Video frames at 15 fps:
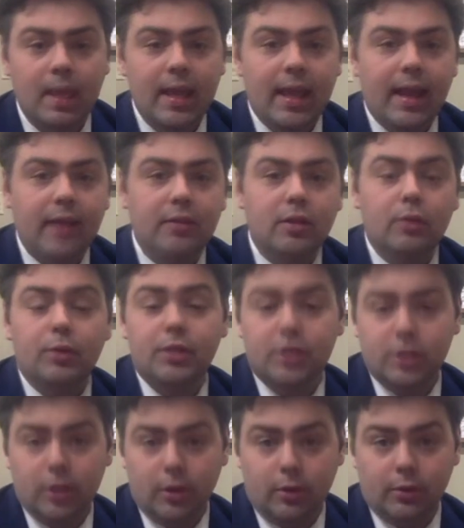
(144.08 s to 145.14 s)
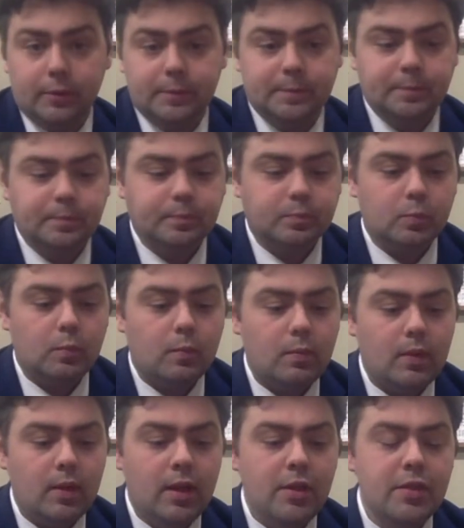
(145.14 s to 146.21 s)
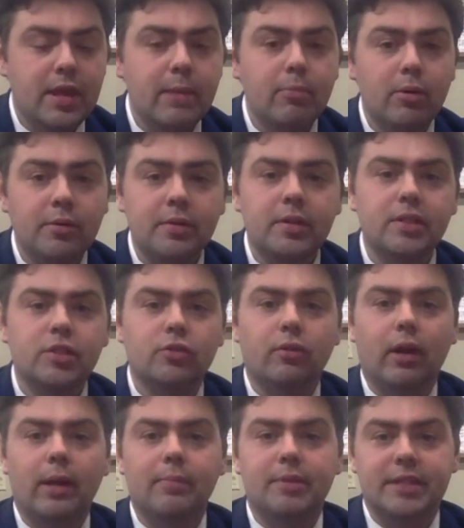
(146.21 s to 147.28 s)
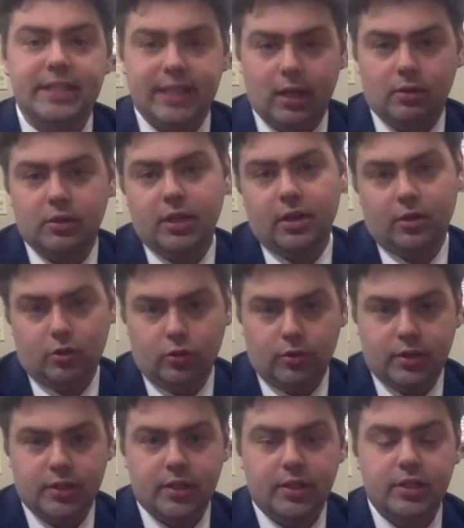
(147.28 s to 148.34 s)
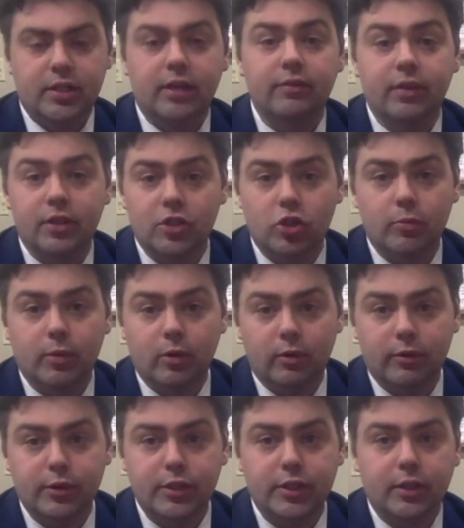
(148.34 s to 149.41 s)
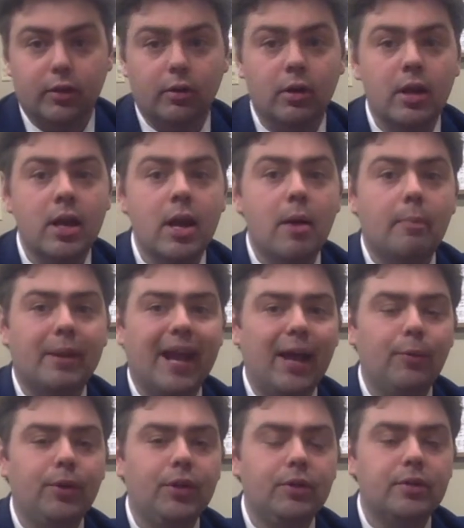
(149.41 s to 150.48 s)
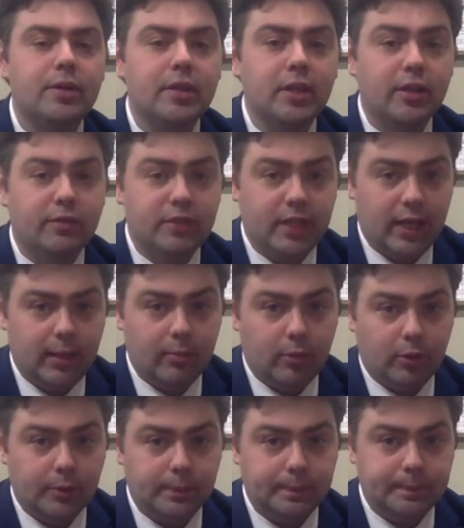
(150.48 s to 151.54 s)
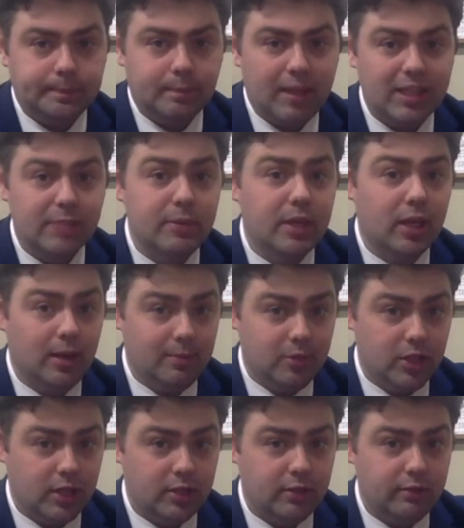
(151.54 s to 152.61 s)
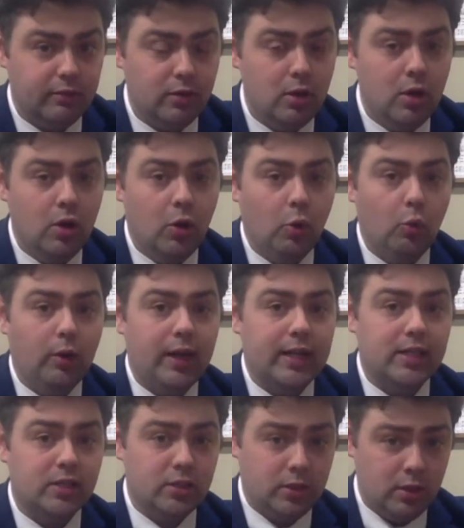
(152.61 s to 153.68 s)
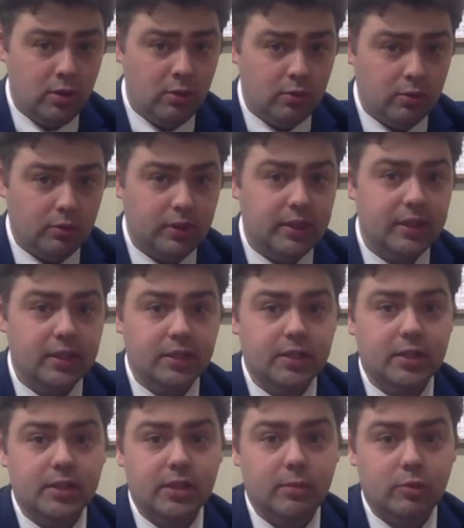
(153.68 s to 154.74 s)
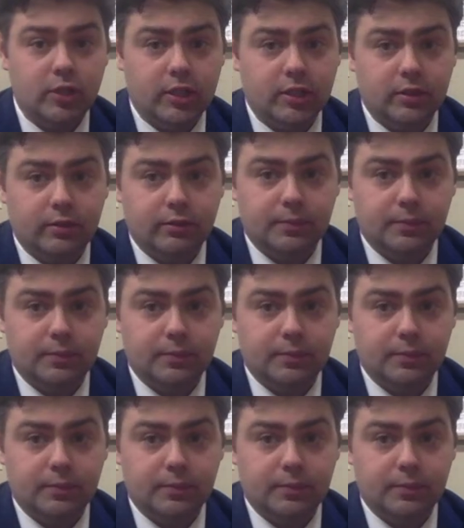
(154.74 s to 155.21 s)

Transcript: And the other one is tone. They both describe the sound characteristics of an instrument or a singer, but I want you to think of timbre as being objective, whereas tone is subjective.